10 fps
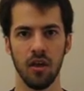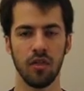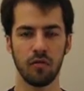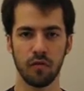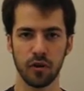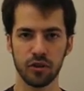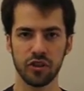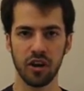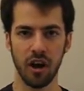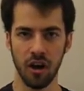The
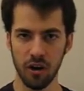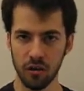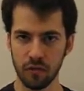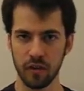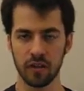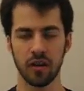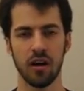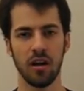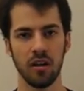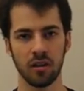version of the
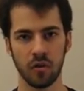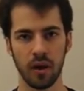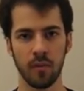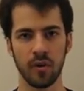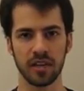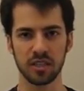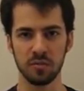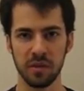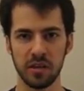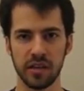hologram we
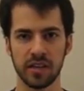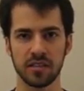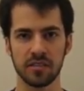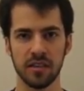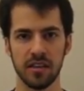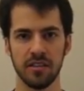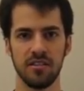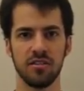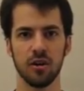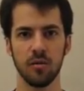experience is
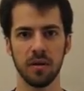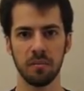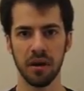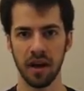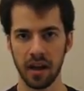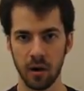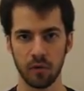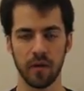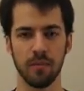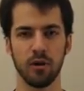determined by our
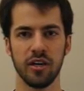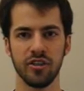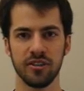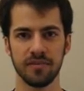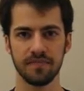vibration.